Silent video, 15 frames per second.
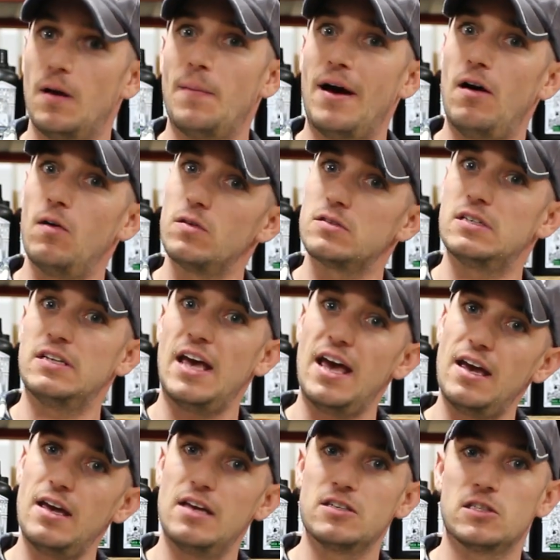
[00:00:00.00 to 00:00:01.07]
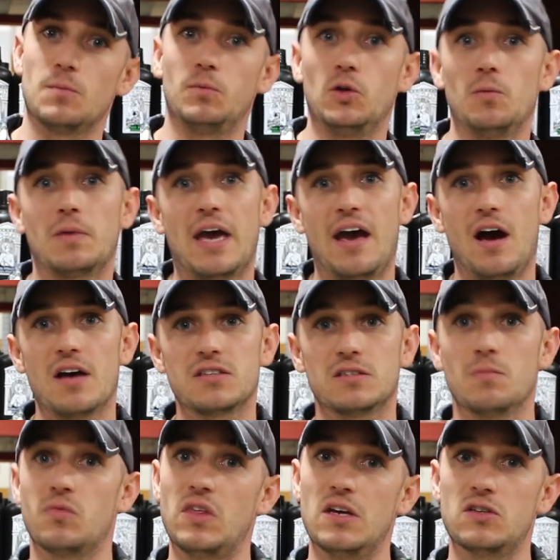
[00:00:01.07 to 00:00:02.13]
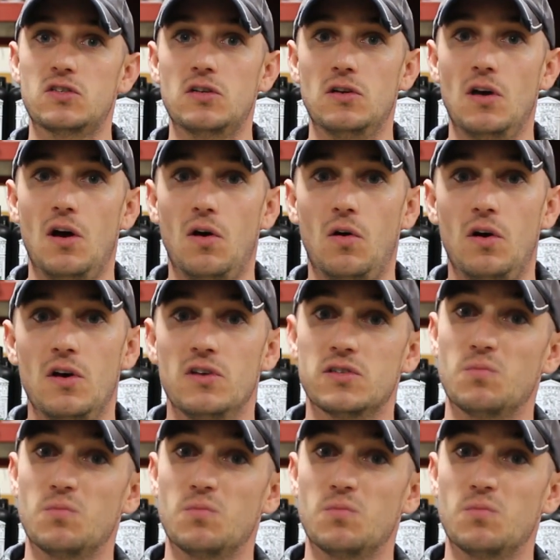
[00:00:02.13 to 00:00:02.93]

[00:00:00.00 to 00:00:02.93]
about today is the Bloom Khaos, some things to know,